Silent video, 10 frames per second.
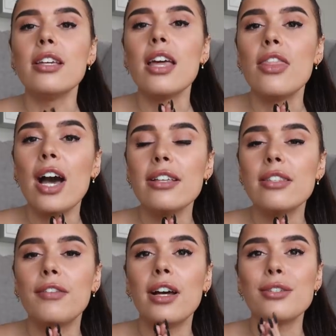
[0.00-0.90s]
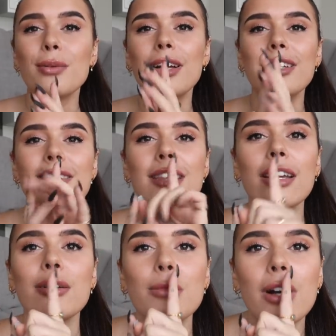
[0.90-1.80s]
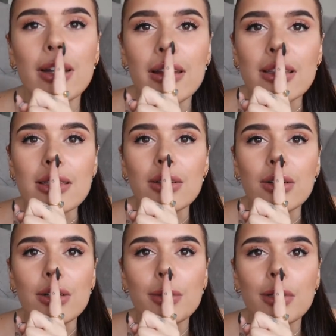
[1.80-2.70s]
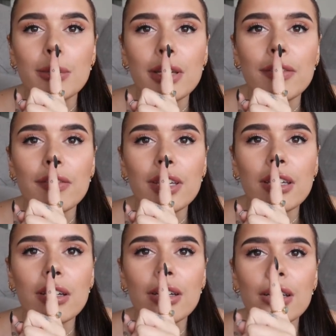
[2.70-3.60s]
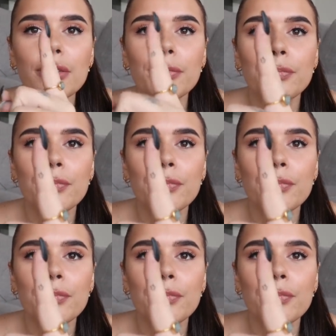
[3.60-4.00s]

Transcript: So yeah, that is the first one. Second one is I got a new one on my finger.